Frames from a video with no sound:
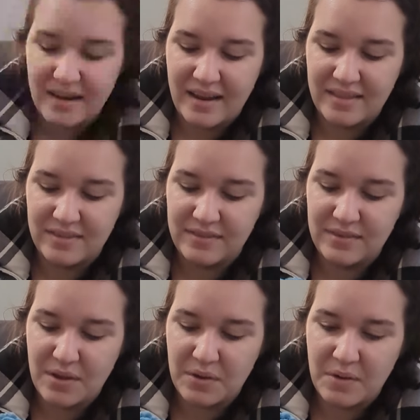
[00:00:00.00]
And
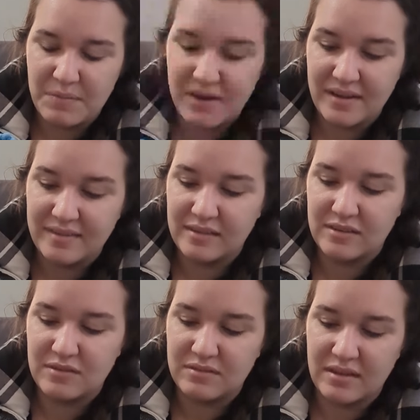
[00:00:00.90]
so I mean, I guess I could
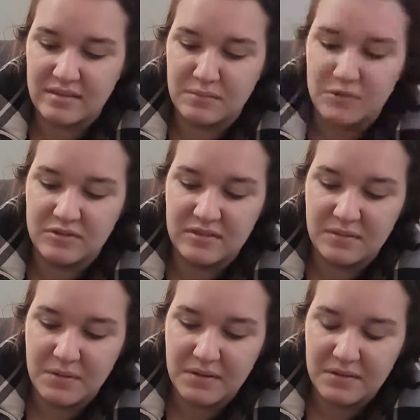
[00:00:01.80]
use like some worsted
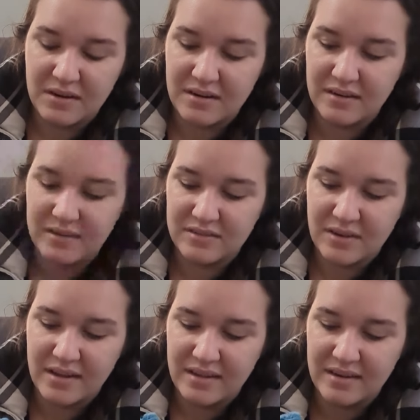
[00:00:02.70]
weight yarn and
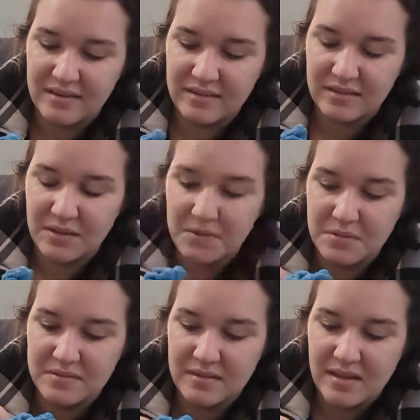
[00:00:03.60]
try and get it to
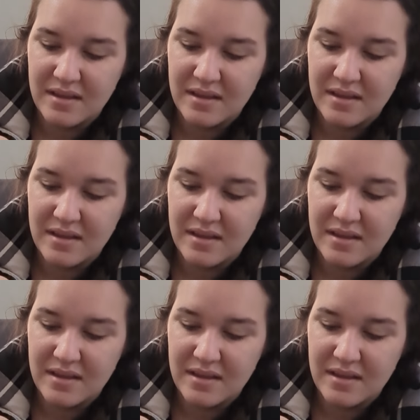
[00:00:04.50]
close,